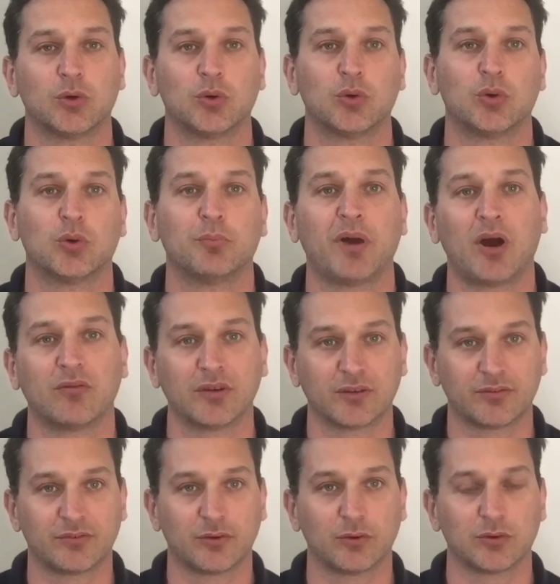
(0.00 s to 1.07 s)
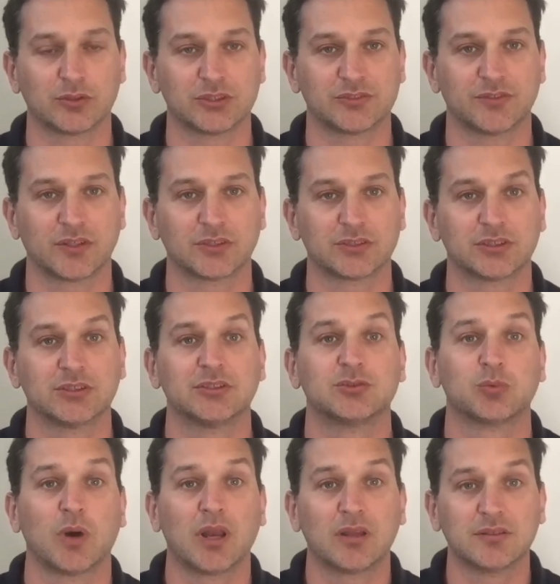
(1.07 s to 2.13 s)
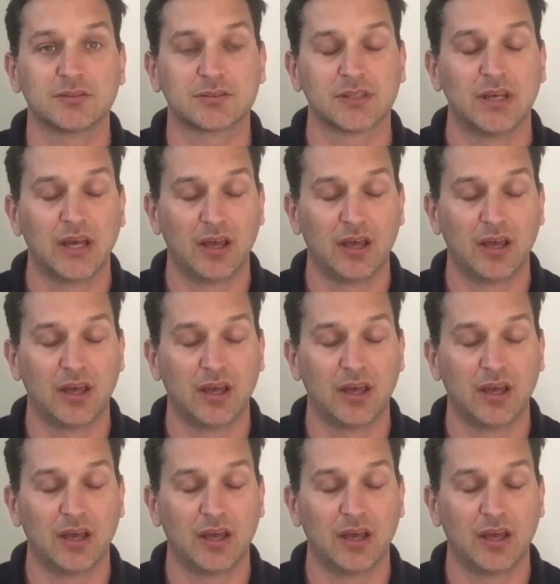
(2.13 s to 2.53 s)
or pelvic floor dysfunction, as well as